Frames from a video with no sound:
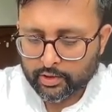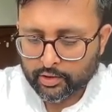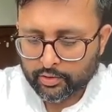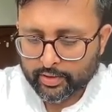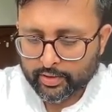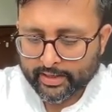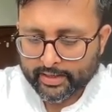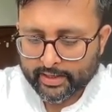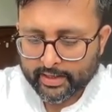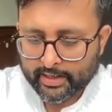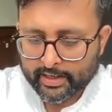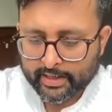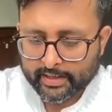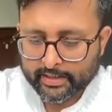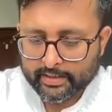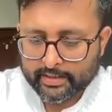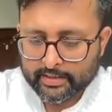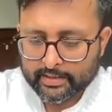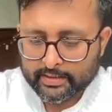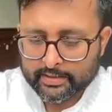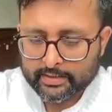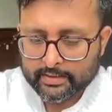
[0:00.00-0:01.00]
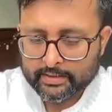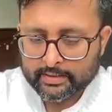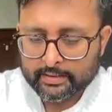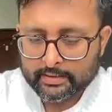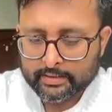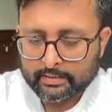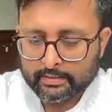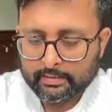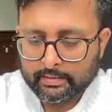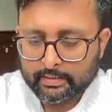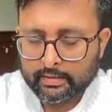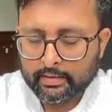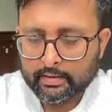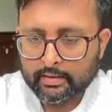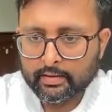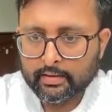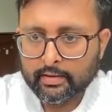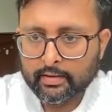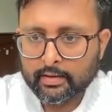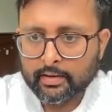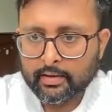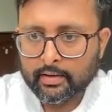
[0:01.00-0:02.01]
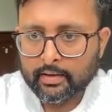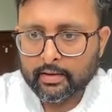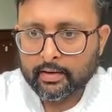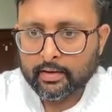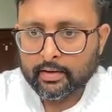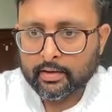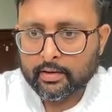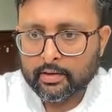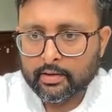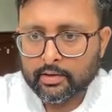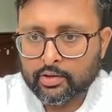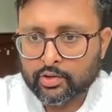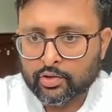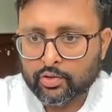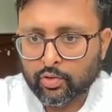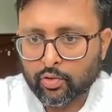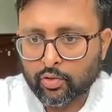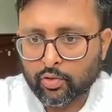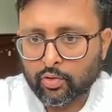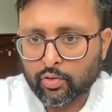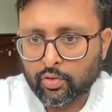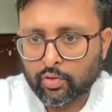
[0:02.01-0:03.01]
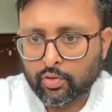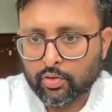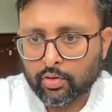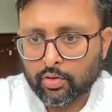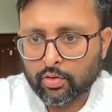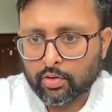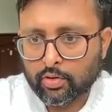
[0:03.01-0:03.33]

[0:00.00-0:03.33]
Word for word: You write it like this. So